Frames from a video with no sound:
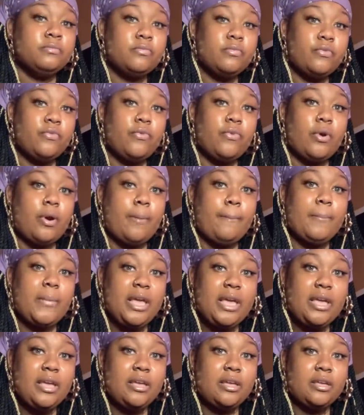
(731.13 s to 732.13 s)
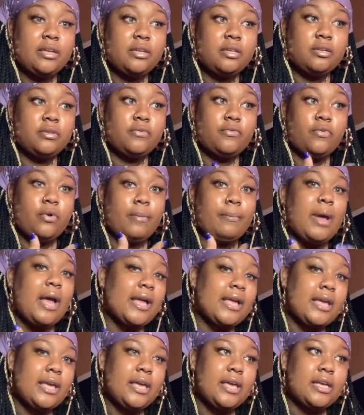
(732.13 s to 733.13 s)
for me, for my
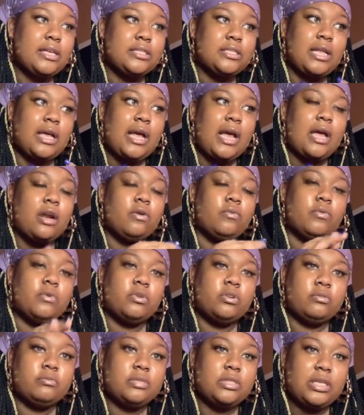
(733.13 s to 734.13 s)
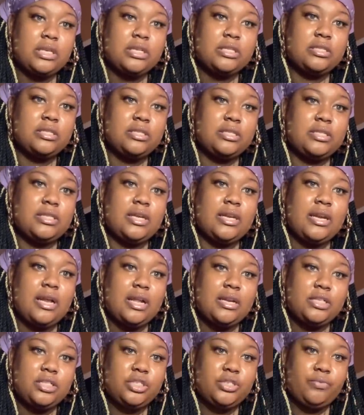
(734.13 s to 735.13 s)
kids, like, I don't want them stuck into
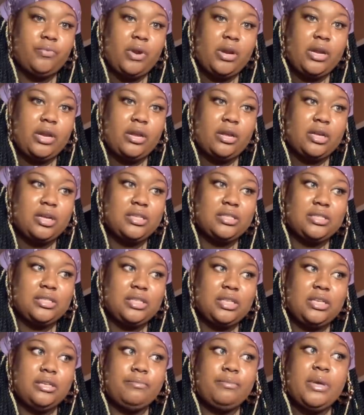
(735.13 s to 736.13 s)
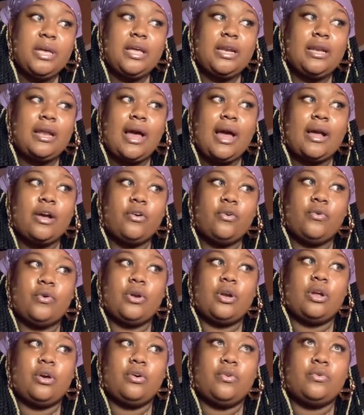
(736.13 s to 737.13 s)
technology right now, because it'd be a lot
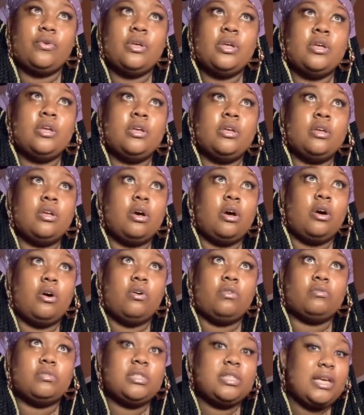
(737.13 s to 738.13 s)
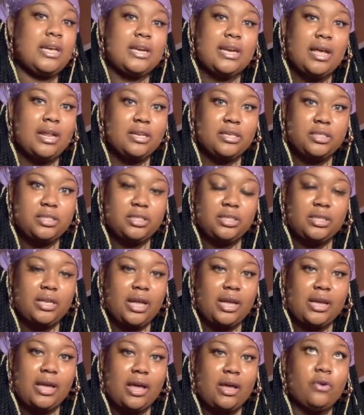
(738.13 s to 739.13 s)
going on technology.
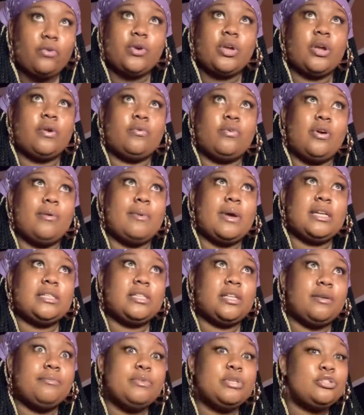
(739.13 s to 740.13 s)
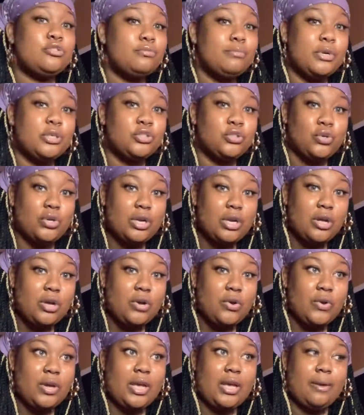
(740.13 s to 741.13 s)
Like, I don't care what nobody say, it'd be too much going
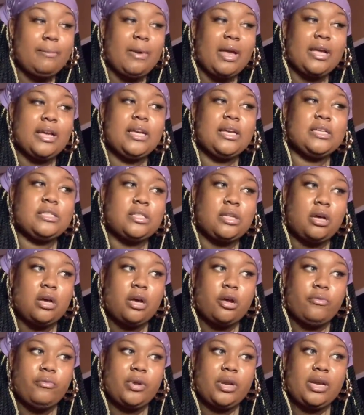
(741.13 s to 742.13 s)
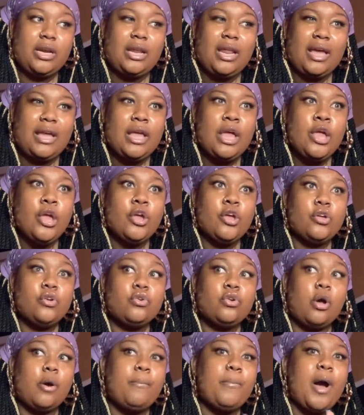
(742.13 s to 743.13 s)
on, and my kids are already, like, you
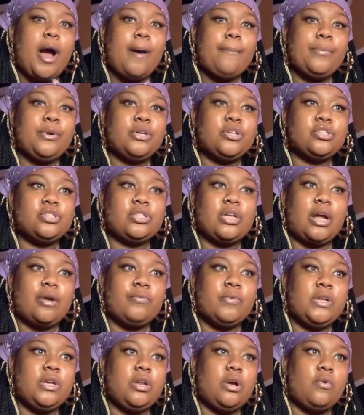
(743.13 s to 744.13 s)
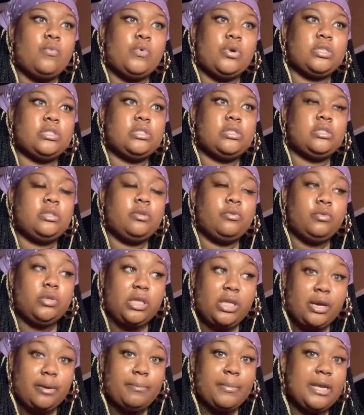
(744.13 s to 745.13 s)
know, popular, so I really don't want
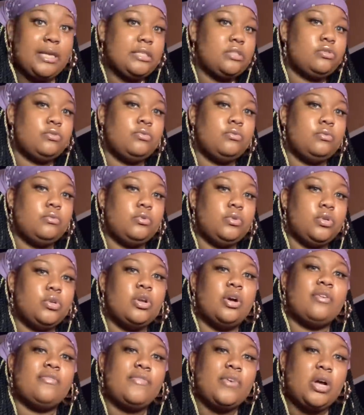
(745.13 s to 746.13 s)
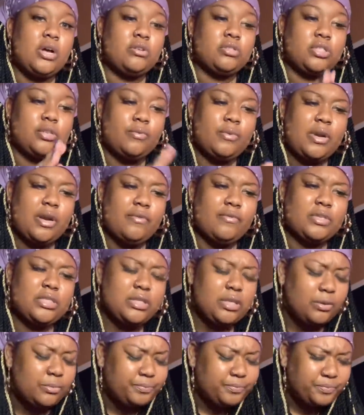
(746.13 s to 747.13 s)
them into, you know, phones or whatever.
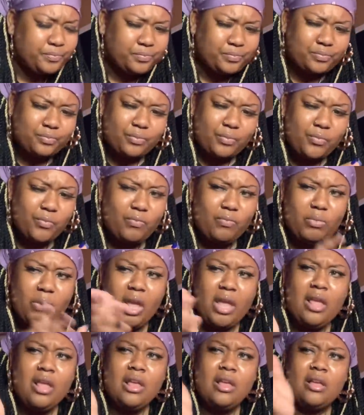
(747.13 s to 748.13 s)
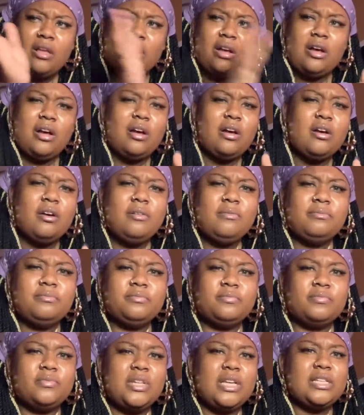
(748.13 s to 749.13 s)
So,
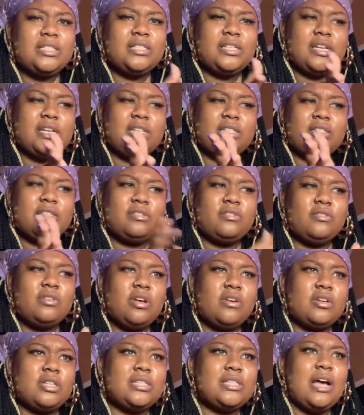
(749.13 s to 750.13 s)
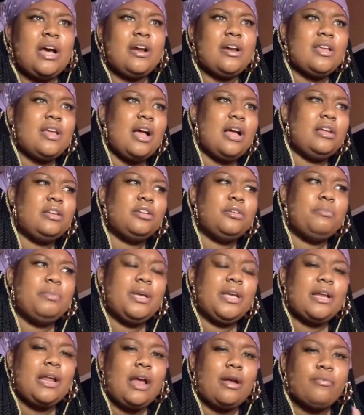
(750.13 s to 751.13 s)
that's just, you know, to talk to y'all a little
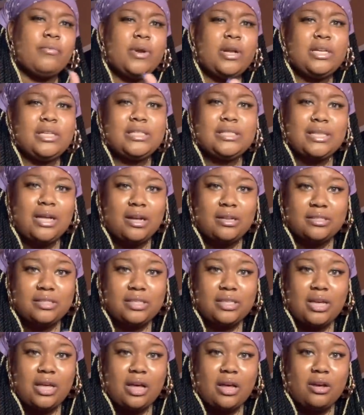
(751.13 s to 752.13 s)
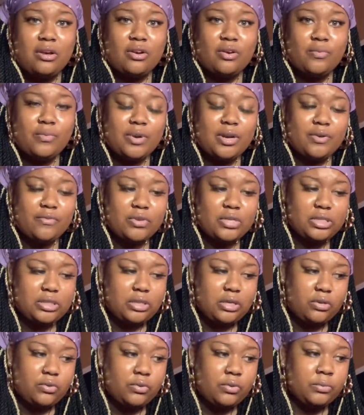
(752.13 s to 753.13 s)
bit. I rarely talk to y'all or whatever,
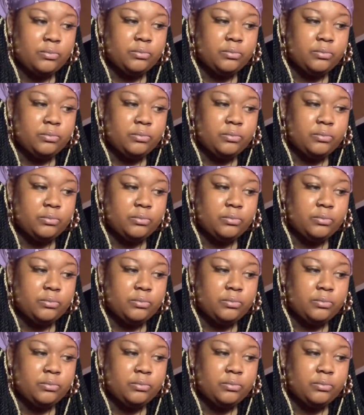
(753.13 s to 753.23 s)
so